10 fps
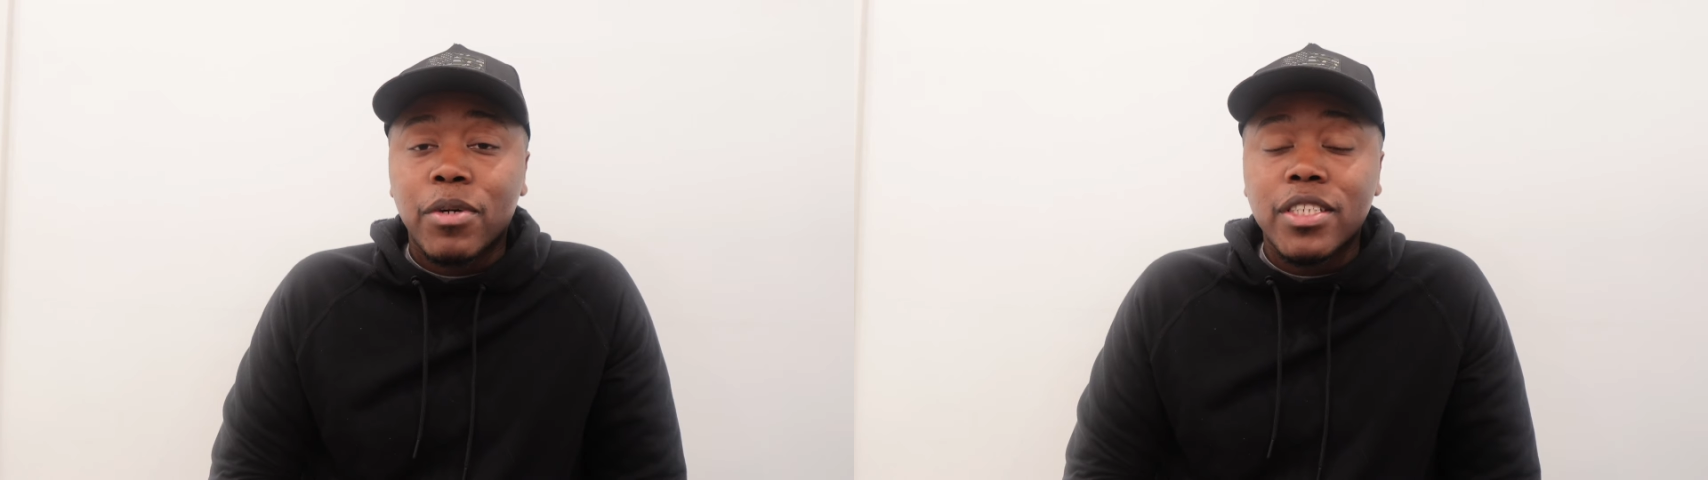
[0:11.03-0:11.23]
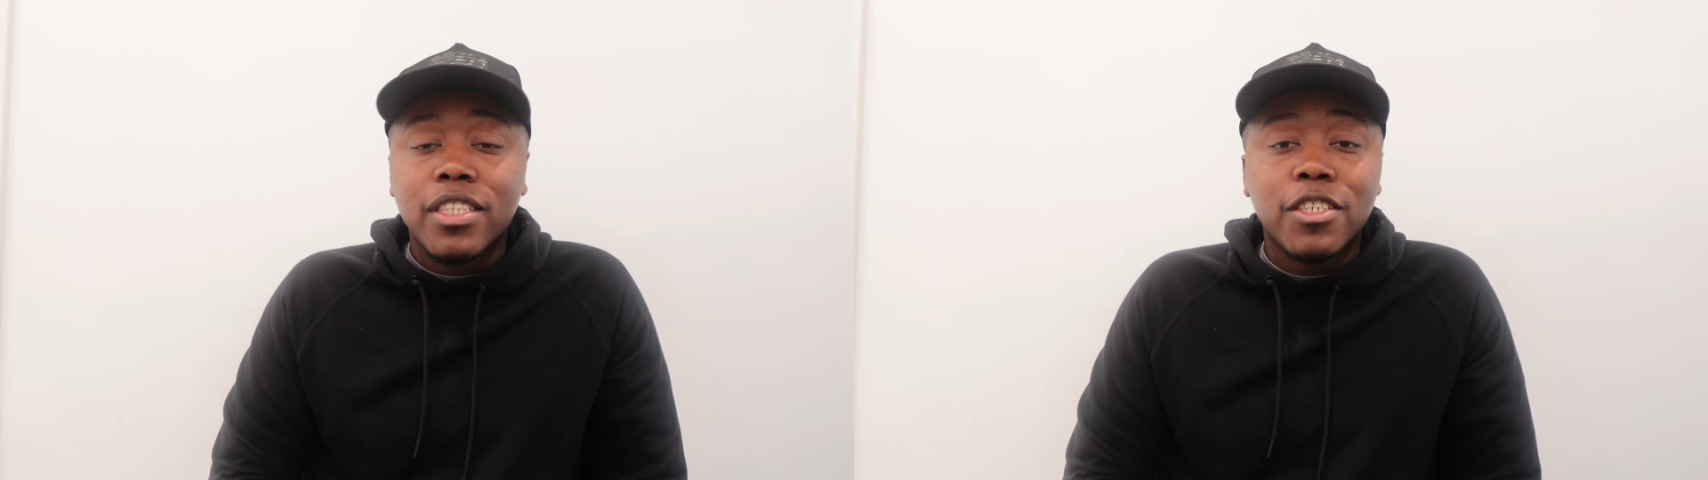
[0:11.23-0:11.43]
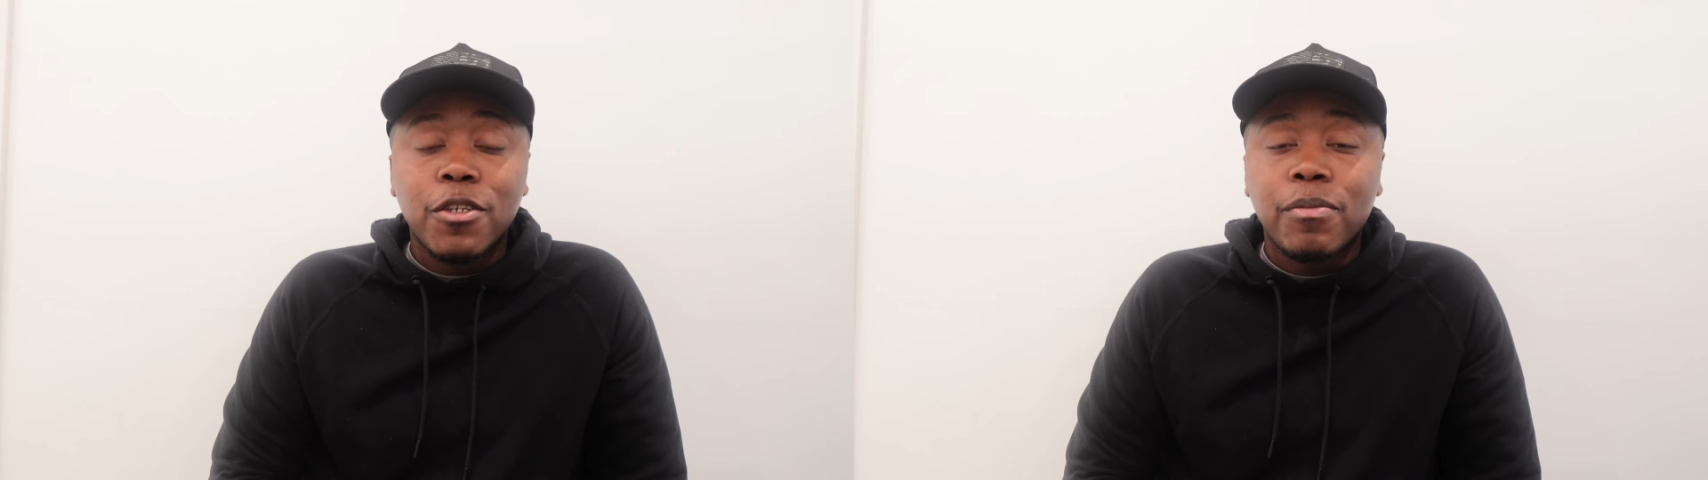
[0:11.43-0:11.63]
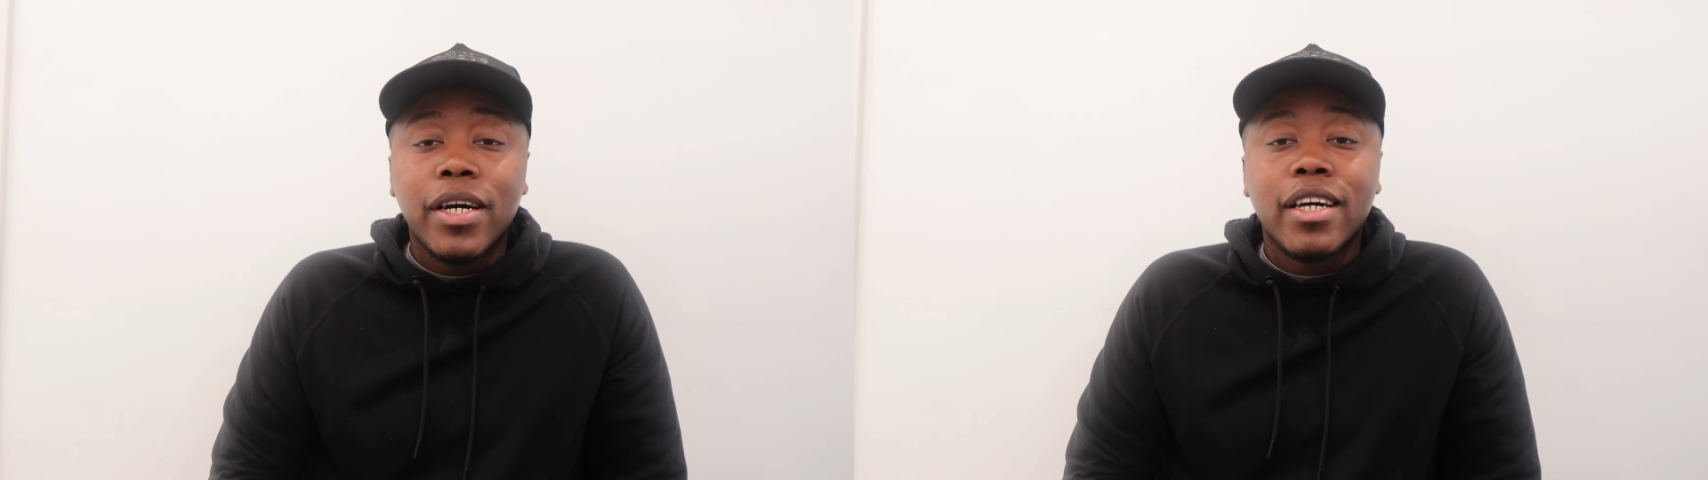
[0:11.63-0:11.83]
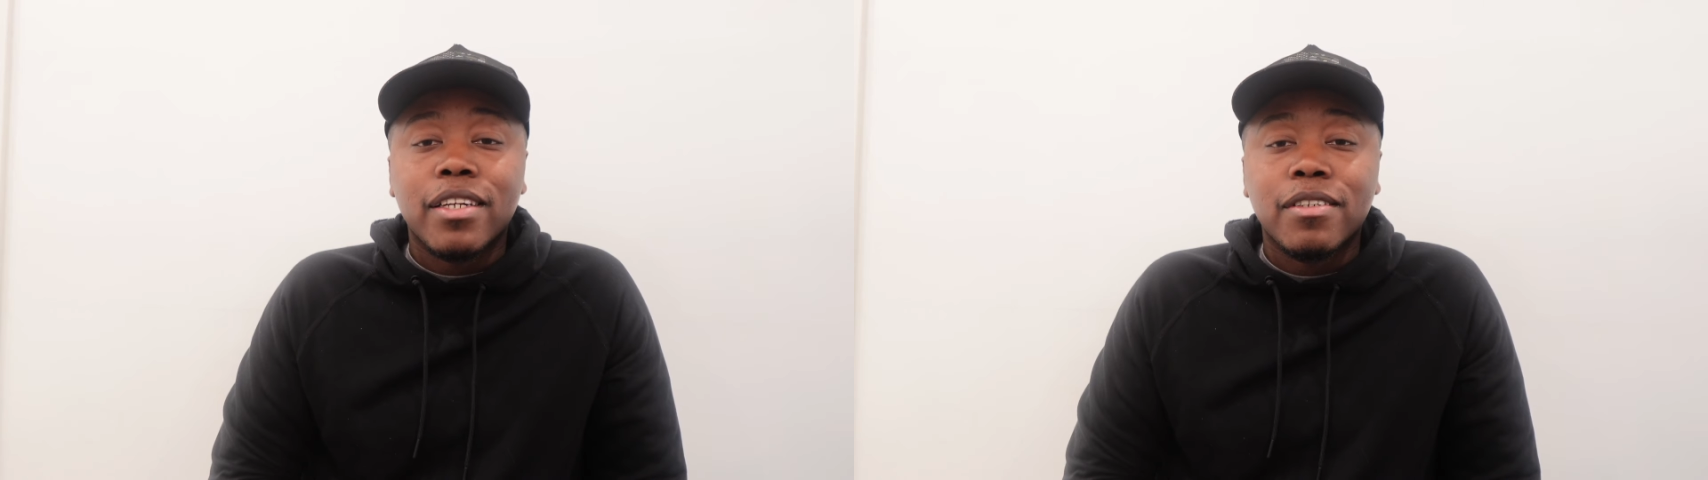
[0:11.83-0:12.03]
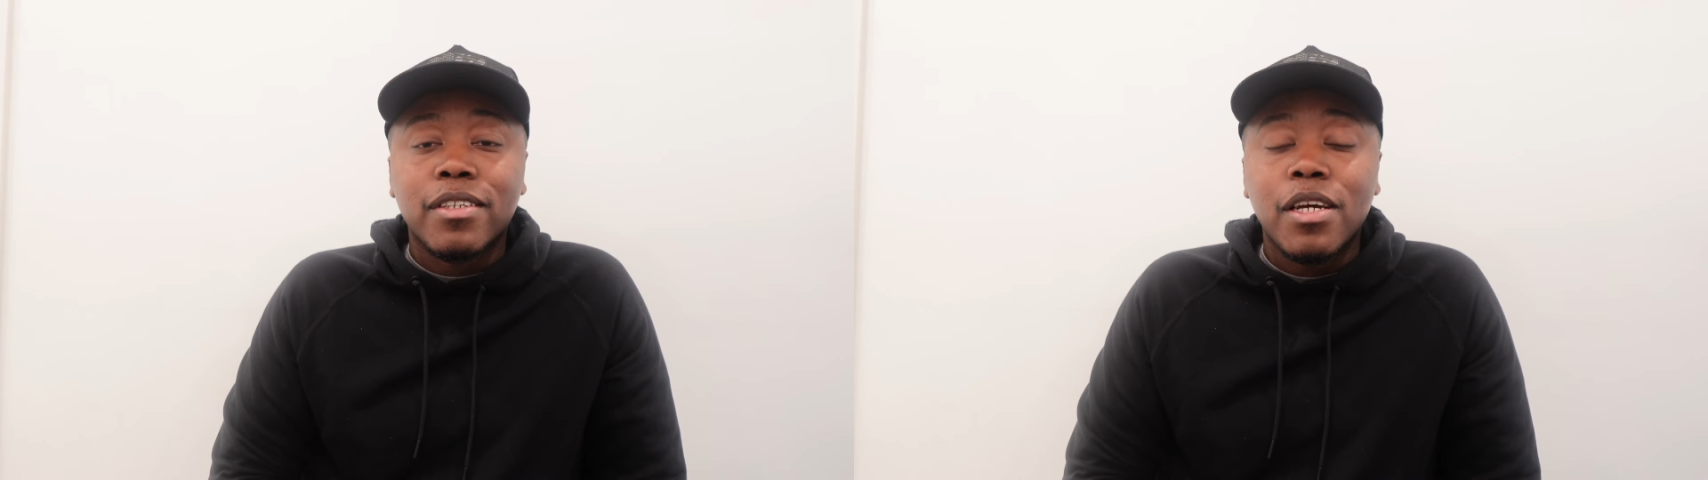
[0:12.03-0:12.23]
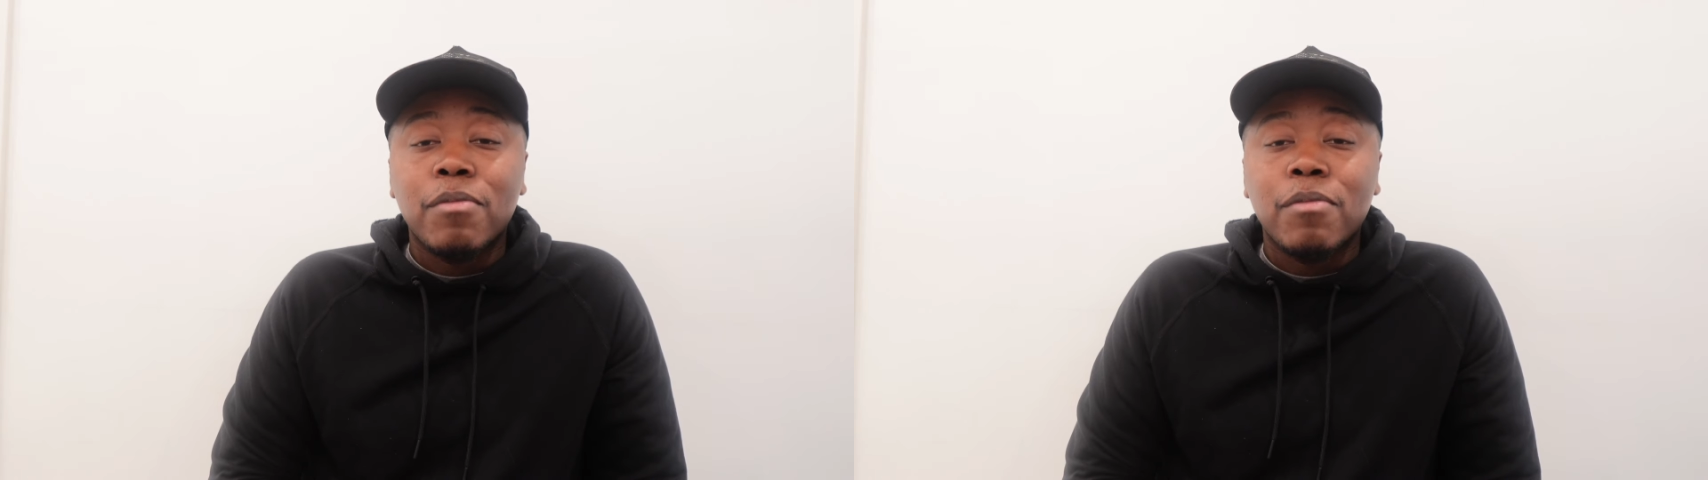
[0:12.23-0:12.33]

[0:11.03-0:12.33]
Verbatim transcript: President Joe Biden.